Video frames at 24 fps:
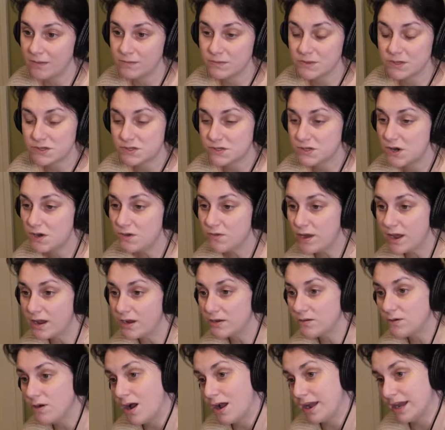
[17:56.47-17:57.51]
There's no right
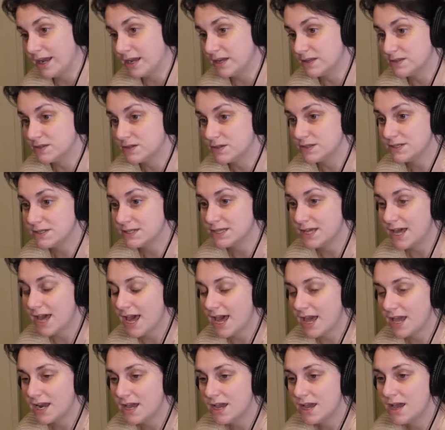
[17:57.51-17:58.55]
or wrong answer to
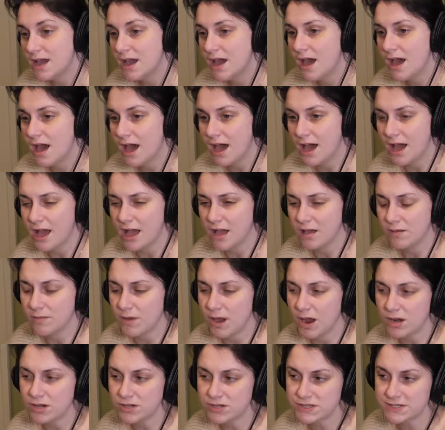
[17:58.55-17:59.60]
that.
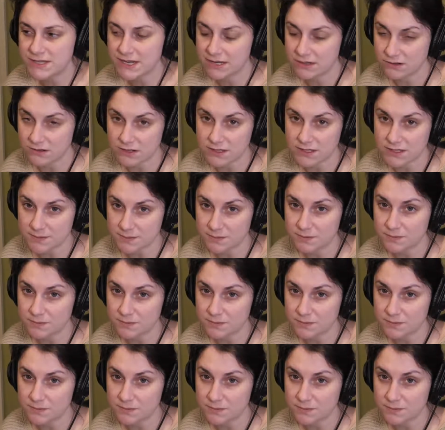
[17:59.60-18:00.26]
Our standard is,